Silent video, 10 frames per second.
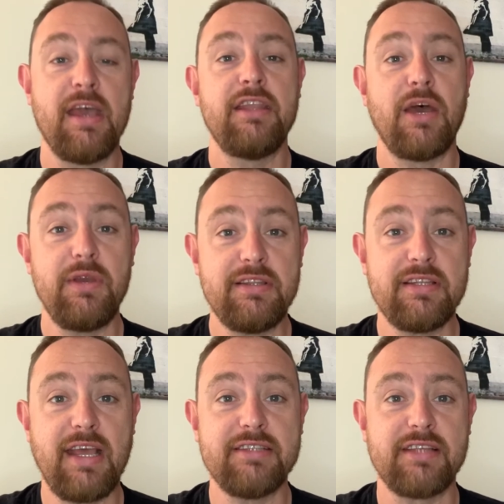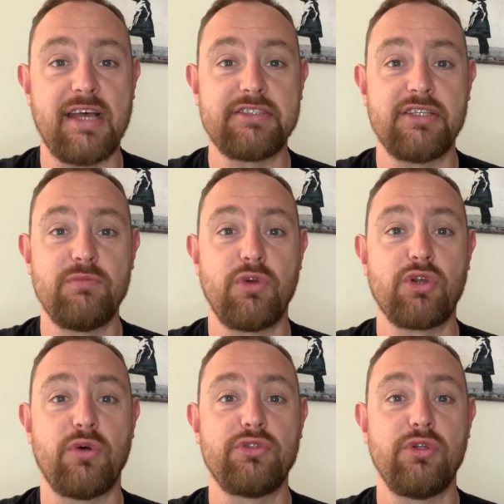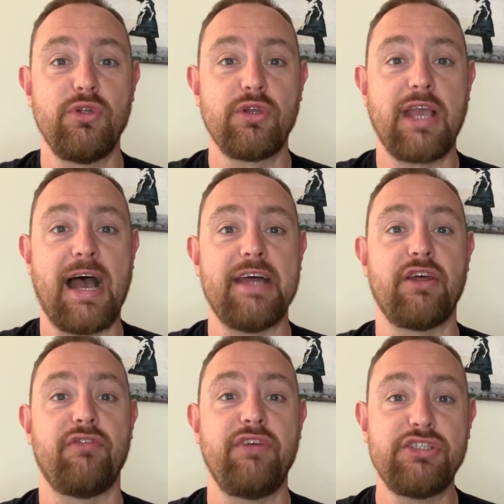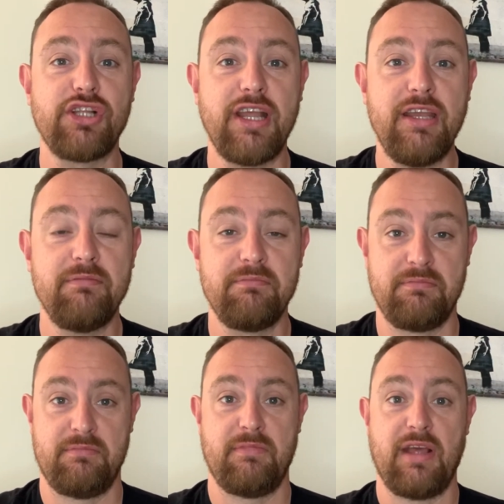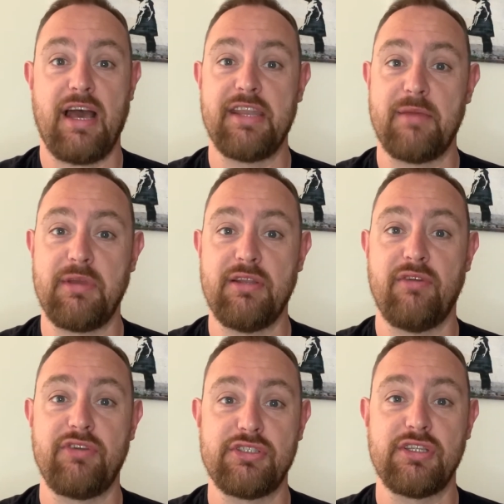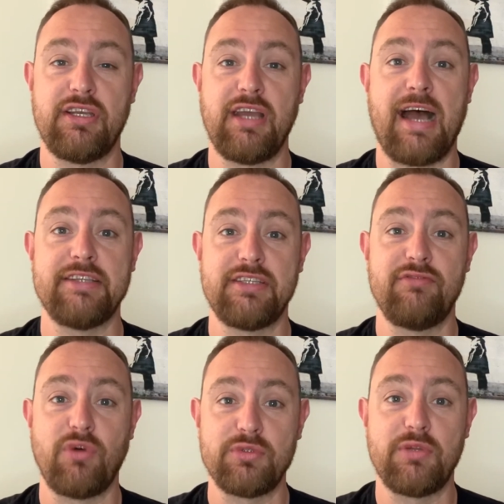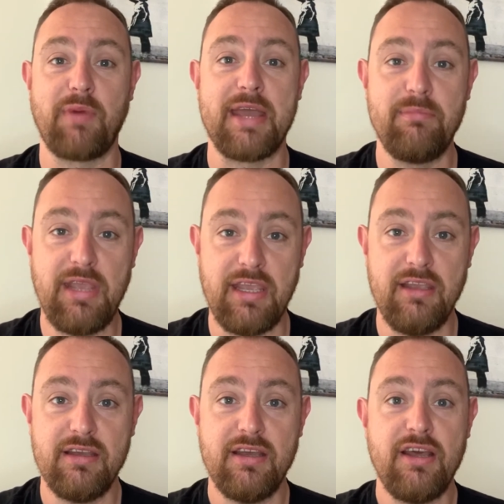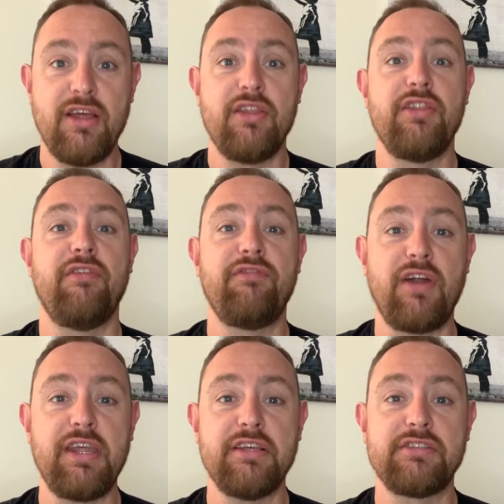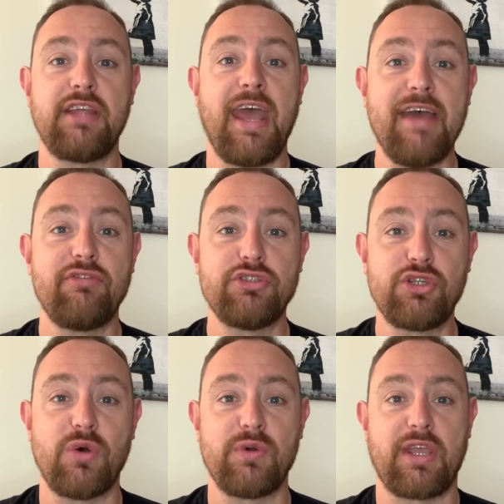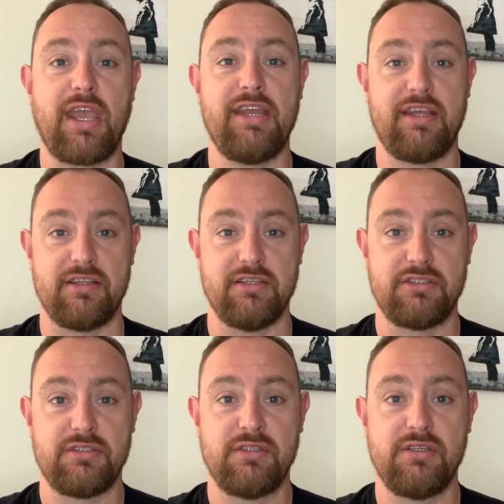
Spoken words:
Now in today's lesson we're going to look at officially, and I mean officially as in voted by me, the funniest ever joke in English.